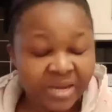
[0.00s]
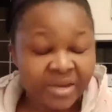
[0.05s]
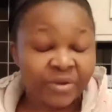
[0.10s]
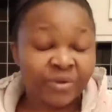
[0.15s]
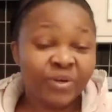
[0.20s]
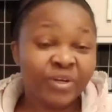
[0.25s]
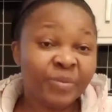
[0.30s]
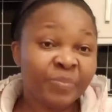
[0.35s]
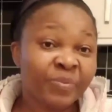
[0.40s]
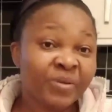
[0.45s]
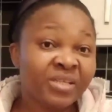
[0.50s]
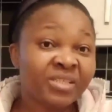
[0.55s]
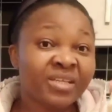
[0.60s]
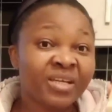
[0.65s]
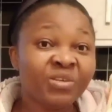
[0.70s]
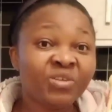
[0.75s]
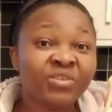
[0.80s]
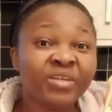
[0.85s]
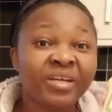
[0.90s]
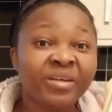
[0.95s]
Yeah, the only place
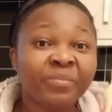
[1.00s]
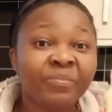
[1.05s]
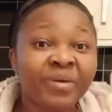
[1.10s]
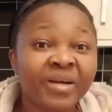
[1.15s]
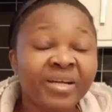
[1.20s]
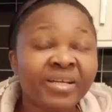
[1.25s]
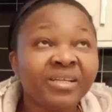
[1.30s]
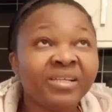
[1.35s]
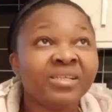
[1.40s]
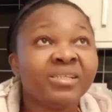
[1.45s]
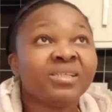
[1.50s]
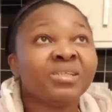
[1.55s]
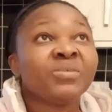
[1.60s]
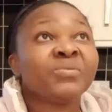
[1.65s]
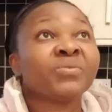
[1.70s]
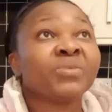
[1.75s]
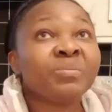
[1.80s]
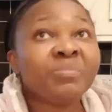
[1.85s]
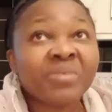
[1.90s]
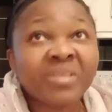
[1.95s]
I usually buy this
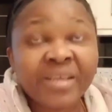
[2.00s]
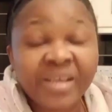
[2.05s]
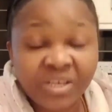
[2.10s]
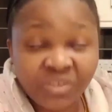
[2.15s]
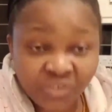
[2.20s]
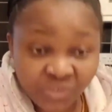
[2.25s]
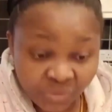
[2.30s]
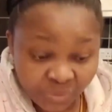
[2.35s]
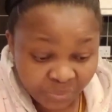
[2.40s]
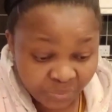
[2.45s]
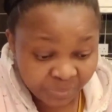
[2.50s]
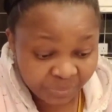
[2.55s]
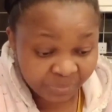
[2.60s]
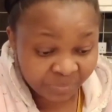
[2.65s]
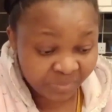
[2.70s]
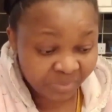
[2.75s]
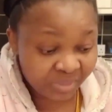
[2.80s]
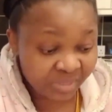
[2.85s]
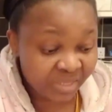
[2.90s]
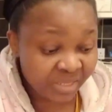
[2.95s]
is from Tesco.
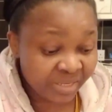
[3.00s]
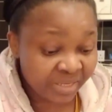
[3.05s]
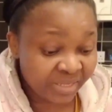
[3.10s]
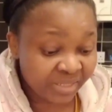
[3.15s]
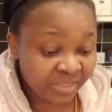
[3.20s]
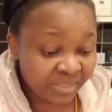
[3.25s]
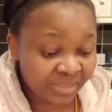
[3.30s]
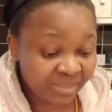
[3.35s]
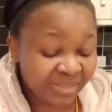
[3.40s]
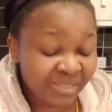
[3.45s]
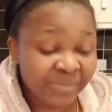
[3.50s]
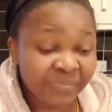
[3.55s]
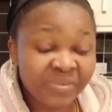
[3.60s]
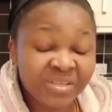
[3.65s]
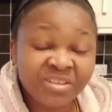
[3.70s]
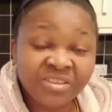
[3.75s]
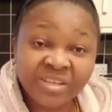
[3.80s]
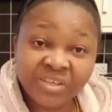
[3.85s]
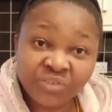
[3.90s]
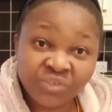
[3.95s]
Yes,
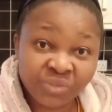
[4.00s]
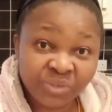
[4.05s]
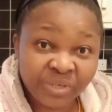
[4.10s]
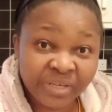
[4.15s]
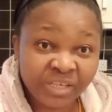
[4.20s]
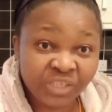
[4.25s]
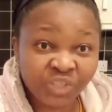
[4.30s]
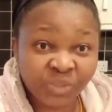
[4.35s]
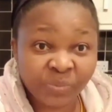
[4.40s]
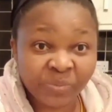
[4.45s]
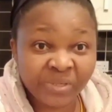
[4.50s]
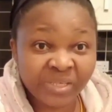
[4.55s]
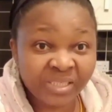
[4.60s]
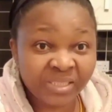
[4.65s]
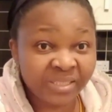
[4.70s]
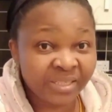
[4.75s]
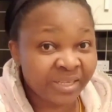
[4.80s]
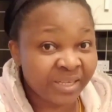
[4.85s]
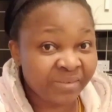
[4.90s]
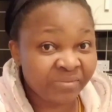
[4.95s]
even Tesco
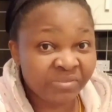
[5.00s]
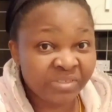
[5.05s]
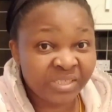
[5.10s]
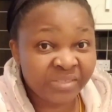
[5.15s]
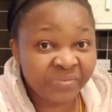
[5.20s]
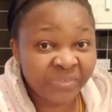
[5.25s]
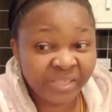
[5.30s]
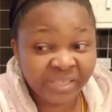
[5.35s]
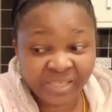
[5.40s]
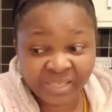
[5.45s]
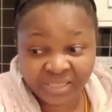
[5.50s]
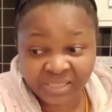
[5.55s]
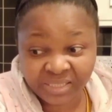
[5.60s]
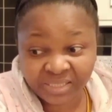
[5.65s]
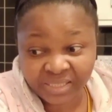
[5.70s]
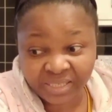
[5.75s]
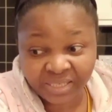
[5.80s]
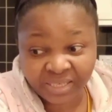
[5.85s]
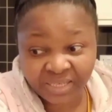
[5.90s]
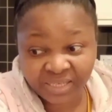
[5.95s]
Express, they have this vegan
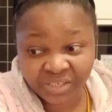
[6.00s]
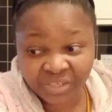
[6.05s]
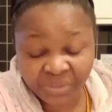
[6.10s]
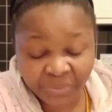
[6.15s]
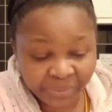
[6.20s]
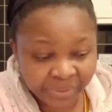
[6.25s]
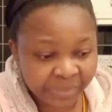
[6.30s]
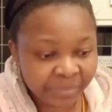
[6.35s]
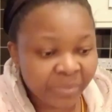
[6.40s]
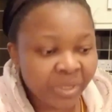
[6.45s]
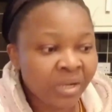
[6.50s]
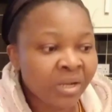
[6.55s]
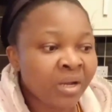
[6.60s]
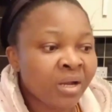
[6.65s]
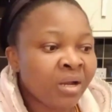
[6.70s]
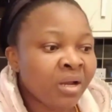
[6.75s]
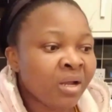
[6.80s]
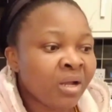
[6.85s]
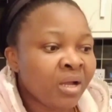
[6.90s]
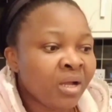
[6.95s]
salad cream.
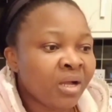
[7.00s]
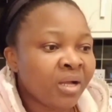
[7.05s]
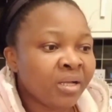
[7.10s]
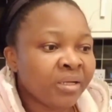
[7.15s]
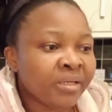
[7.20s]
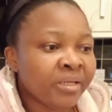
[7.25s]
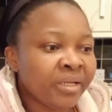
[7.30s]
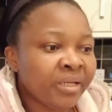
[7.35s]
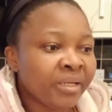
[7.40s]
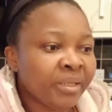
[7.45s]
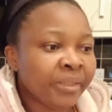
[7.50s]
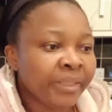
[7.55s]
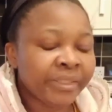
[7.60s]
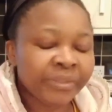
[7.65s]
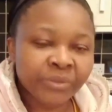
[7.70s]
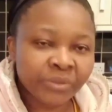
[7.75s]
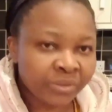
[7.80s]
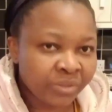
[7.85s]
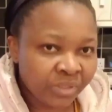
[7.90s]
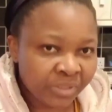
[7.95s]
The
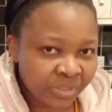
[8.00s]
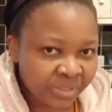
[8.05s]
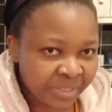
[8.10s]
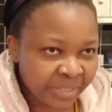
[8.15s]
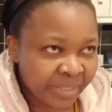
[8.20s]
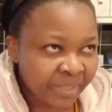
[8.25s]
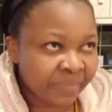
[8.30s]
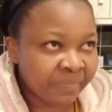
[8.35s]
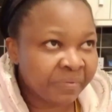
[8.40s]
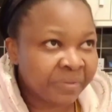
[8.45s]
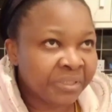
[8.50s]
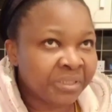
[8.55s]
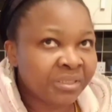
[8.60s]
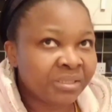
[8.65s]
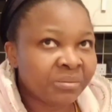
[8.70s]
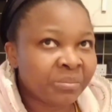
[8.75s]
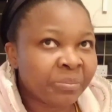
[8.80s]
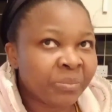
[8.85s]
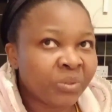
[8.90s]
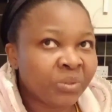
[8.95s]
Lidl doesn't have
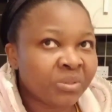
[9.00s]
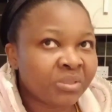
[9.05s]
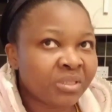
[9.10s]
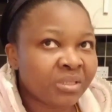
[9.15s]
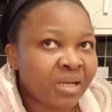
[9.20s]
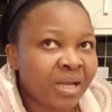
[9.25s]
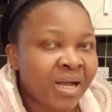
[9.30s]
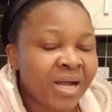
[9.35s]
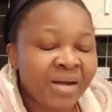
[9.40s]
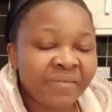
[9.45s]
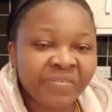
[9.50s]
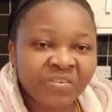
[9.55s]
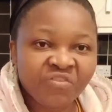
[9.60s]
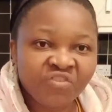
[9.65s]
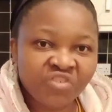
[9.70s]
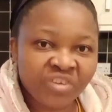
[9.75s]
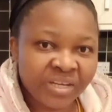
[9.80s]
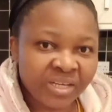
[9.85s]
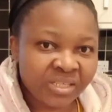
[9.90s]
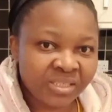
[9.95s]
it, but I
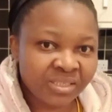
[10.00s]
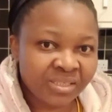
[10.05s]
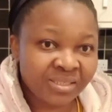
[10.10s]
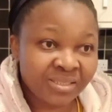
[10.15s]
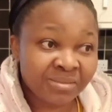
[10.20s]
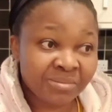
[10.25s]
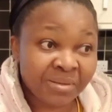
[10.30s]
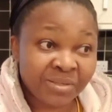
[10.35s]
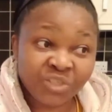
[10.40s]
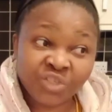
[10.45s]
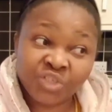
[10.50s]
haven't checked it.